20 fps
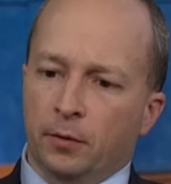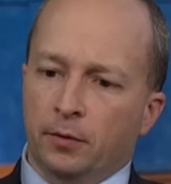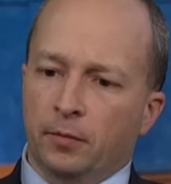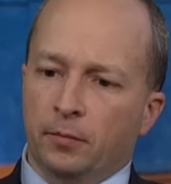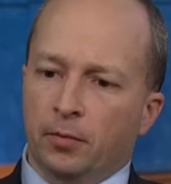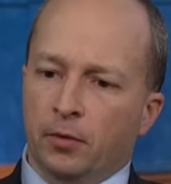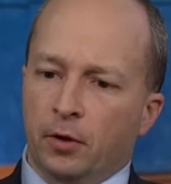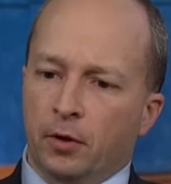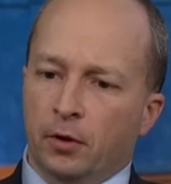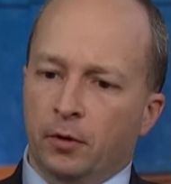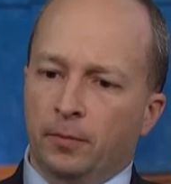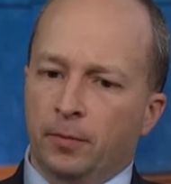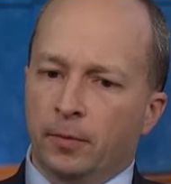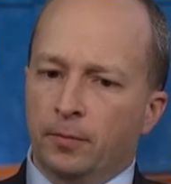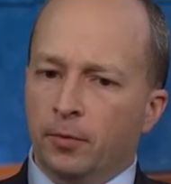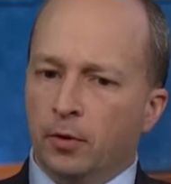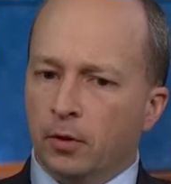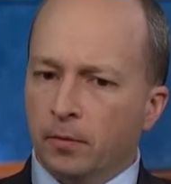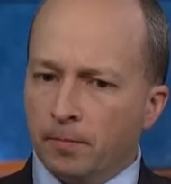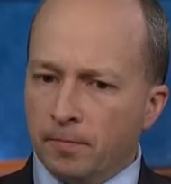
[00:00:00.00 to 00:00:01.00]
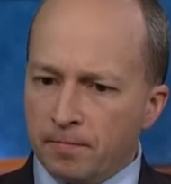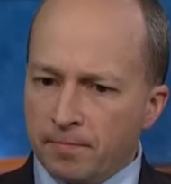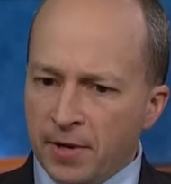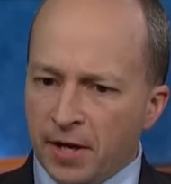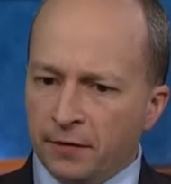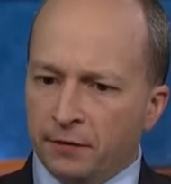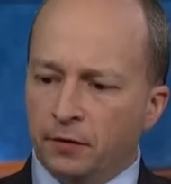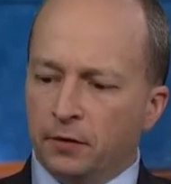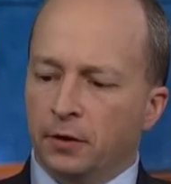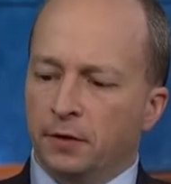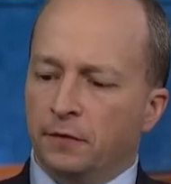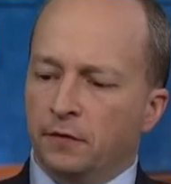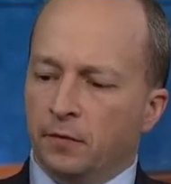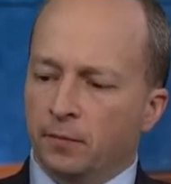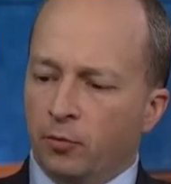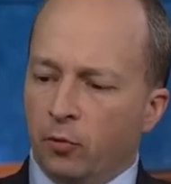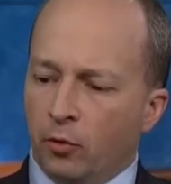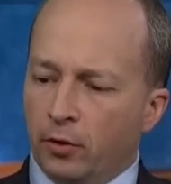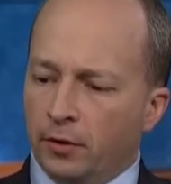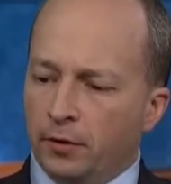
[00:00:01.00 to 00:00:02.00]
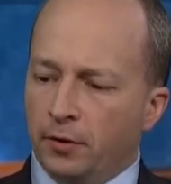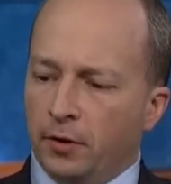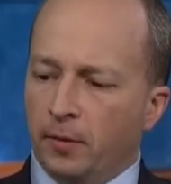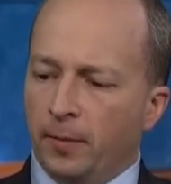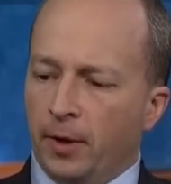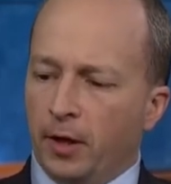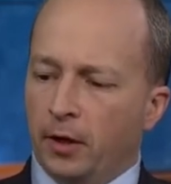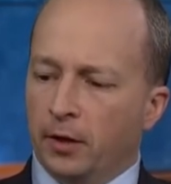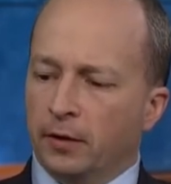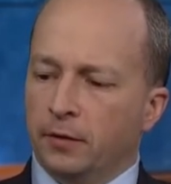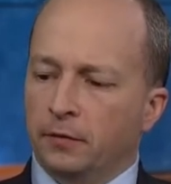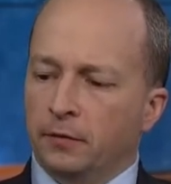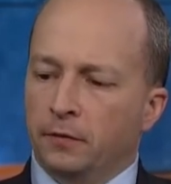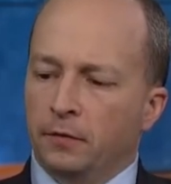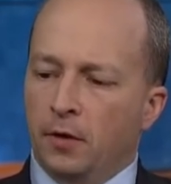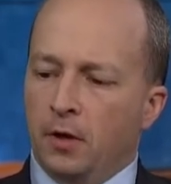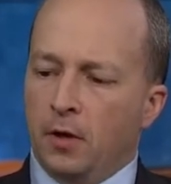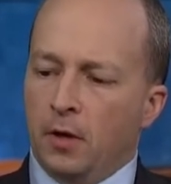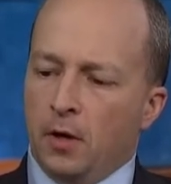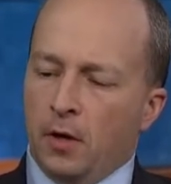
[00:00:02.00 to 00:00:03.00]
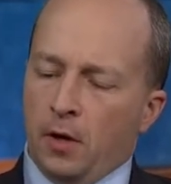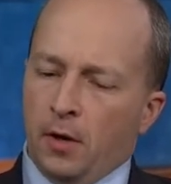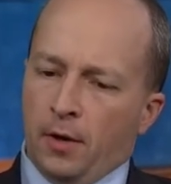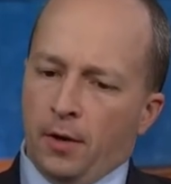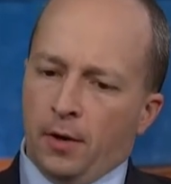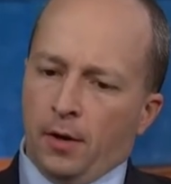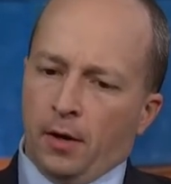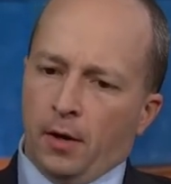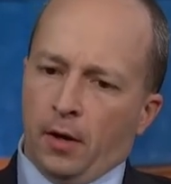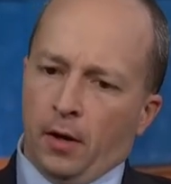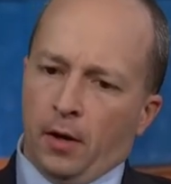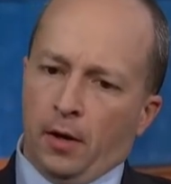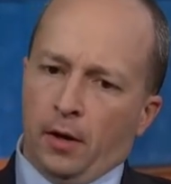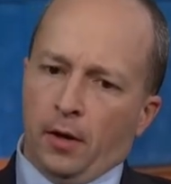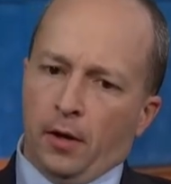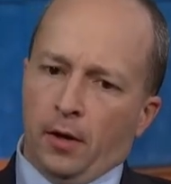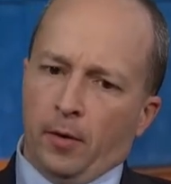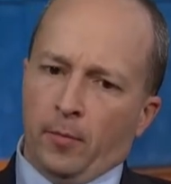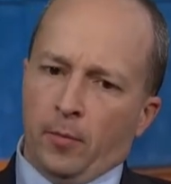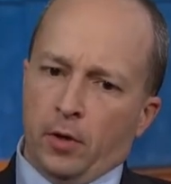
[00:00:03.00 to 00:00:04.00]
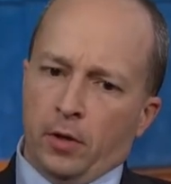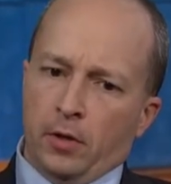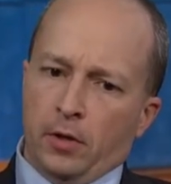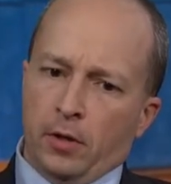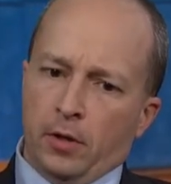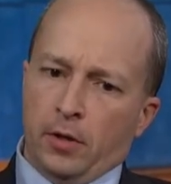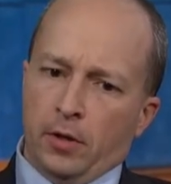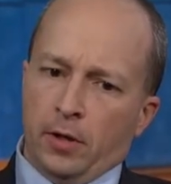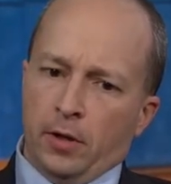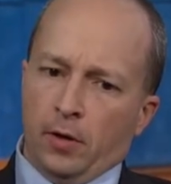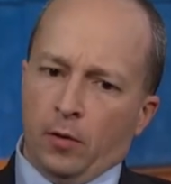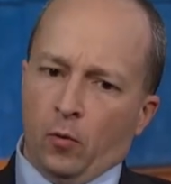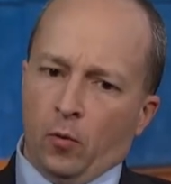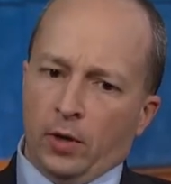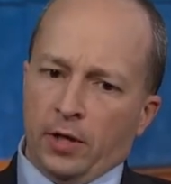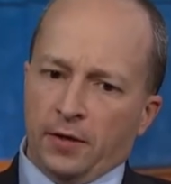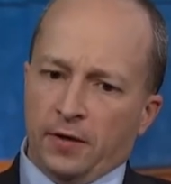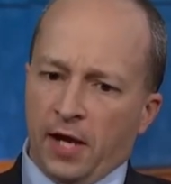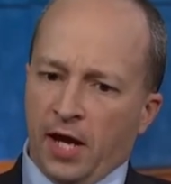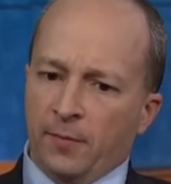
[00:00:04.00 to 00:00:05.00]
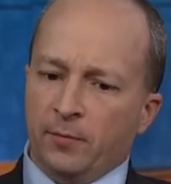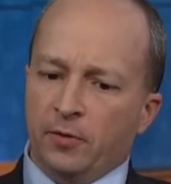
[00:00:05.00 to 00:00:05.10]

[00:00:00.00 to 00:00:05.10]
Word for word: than Burke, but Burke basically supported the Americans. Um, when it came